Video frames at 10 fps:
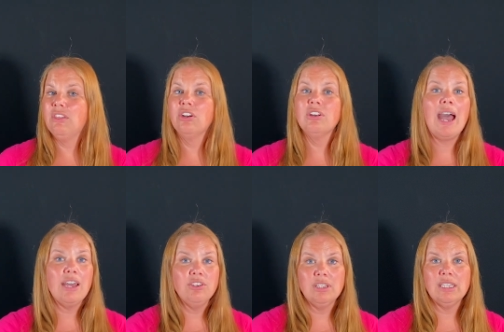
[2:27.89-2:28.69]
that aren't
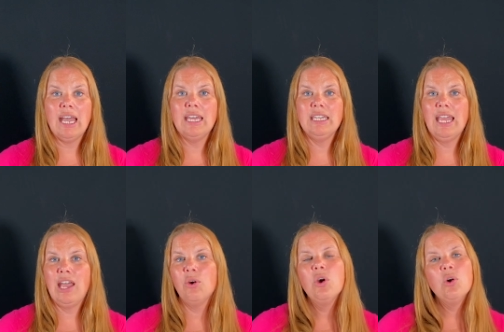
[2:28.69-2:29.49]
honoring God, and
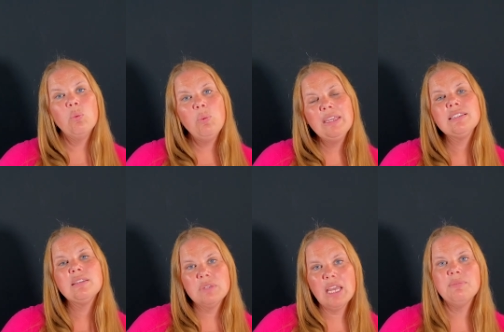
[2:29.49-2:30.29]
how we
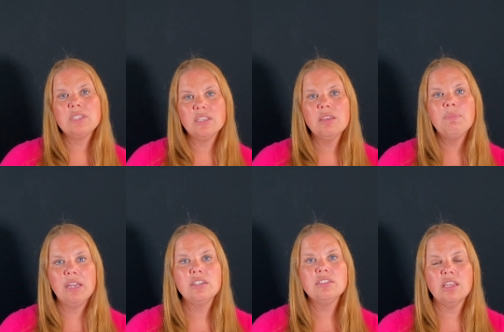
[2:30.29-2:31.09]
sometimes can
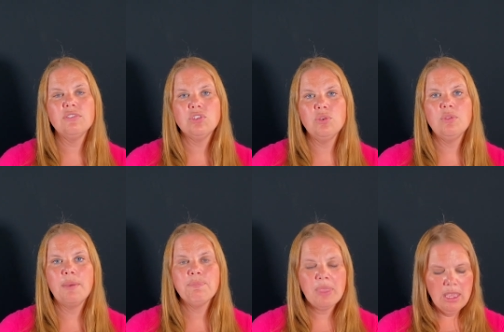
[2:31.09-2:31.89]
compare ourselves to
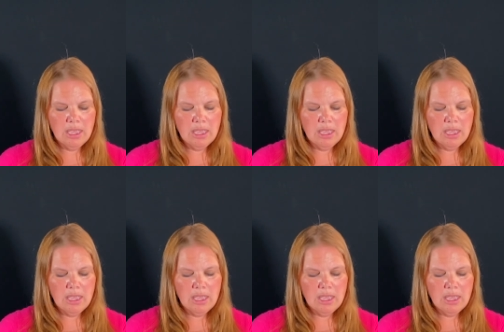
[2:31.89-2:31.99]
them.